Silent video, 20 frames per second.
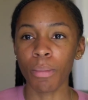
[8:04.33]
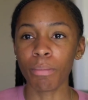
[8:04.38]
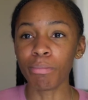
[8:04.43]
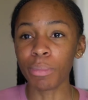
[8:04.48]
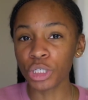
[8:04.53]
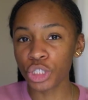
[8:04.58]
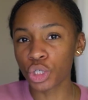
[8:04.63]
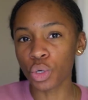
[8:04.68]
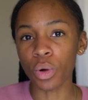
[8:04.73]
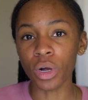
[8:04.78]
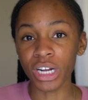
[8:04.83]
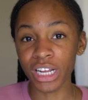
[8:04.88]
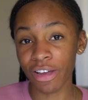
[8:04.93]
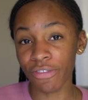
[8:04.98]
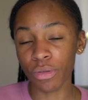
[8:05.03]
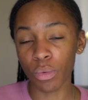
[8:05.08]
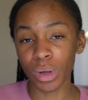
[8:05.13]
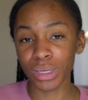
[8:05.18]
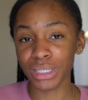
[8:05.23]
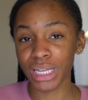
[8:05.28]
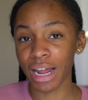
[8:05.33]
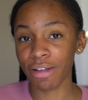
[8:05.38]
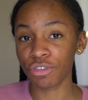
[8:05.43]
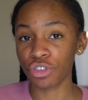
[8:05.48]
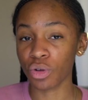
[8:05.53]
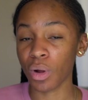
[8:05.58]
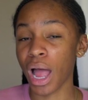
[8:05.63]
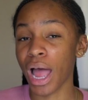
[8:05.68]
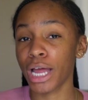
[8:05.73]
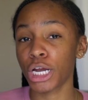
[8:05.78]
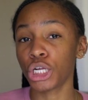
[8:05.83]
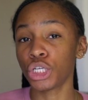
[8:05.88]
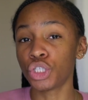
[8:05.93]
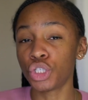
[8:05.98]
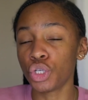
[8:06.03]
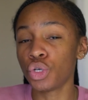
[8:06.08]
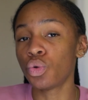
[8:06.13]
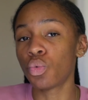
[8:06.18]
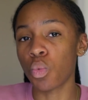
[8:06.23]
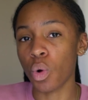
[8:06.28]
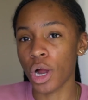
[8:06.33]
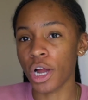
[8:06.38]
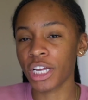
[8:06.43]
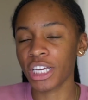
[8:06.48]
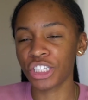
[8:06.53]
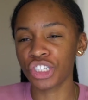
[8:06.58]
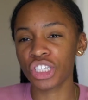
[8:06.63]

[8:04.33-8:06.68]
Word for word: majority of the ones that I've tried do work.